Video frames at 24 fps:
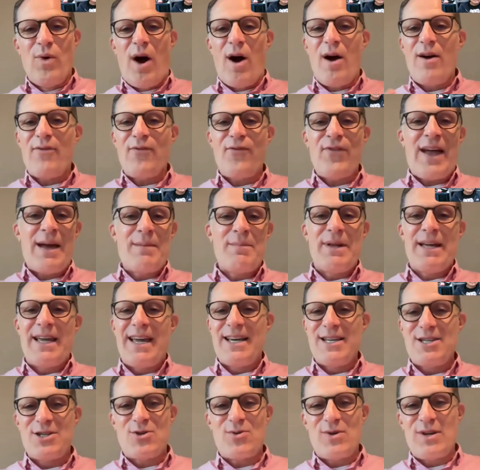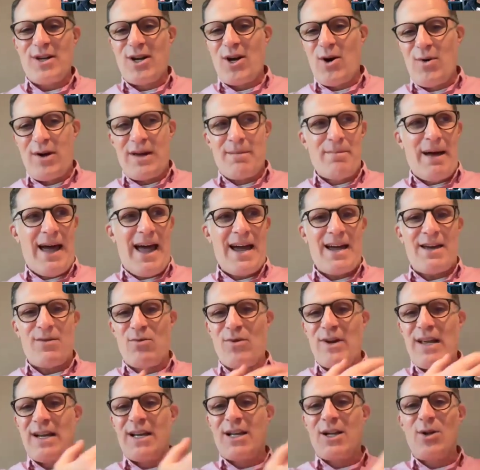our family history going back,
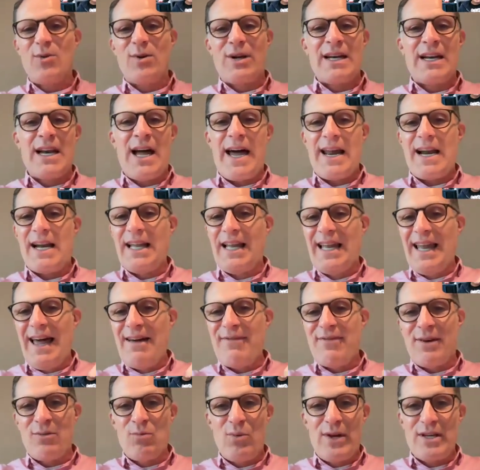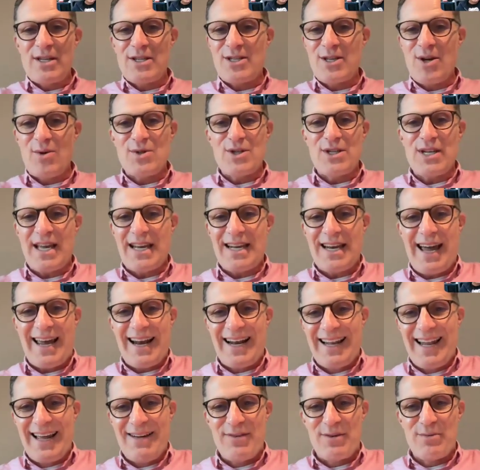including 9/11, we associate
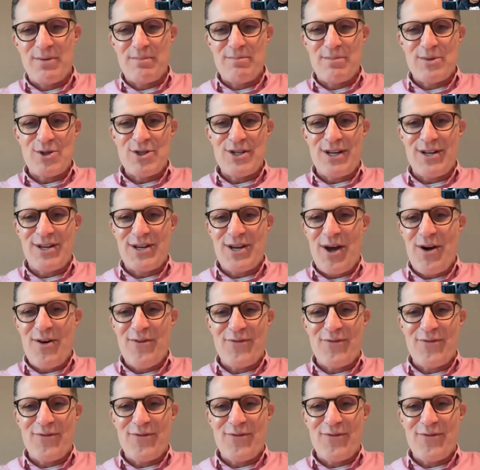9/11 with Michelle Yeoh